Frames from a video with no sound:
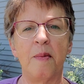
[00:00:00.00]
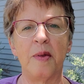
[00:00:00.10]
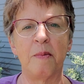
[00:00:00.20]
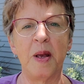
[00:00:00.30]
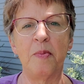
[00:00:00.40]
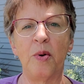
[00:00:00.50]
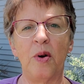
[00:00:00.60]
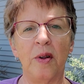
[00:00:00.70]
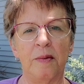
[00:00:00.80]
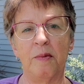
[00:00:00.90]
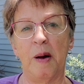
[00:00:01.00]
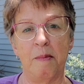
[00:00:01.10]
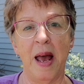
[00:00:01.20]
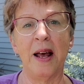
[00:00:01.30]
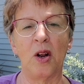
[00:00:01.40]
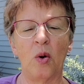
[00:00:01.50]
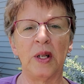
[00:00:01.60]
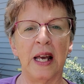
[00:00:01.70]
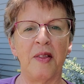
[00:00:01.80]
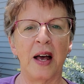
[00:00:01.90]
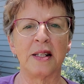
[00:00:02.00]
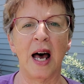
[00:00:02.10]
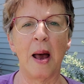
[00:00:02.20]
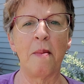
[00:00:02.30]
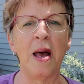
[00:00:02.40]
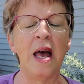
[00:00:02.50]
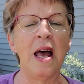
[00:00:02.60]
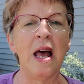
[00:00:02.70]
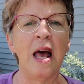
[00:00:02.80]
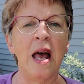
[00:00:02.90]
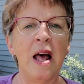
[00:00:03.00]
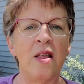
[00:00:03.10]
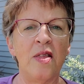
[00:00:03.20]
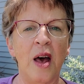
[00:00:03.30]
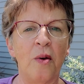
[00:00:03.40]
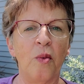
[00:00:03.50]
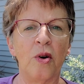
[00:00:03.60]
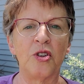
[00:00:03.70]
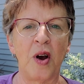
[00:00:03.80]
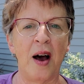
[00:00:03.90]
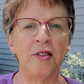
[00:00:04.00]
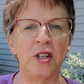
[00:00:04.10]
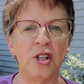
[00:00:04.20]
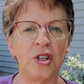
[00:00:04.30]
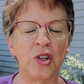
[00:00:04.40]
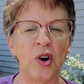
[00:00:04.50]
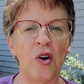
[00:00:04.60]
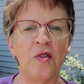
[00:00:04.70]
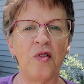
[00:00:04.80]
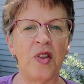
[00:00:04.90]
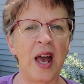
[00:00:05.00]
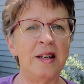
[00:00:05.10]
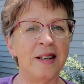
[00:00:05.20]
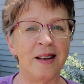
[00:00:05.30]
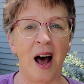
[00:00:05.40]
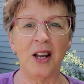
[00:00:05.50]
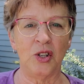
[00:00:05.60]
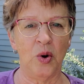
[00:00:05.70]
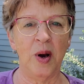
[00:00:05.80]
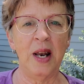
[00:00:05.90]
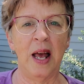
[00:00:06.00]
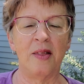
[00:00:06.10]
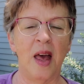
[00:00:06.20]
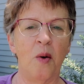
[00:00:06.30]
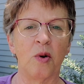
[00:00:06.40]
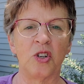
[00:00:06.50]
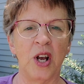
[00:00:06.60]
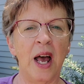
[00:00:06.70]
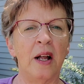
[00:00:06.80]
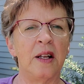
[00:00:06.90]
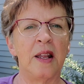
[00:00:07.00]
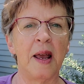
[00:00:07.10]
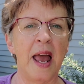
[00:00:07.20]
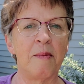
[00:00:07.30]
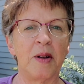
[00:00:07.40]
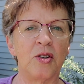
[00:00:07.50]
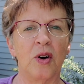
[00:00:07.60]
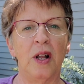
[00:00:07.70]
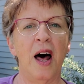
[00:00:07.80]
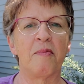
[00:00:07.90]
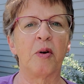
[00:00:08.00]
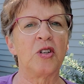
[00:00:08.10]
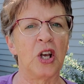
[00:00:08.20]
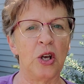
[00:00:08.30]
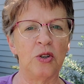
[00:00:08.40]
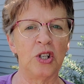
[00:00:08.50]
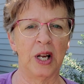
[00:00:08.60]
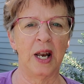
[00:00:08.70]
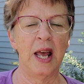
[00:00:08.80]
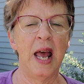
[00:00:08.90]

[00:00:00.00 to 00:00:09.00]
The people, men only at that time, that were drafted to serve, they did not do it, and they were jailed, and they came under a lot of persecution.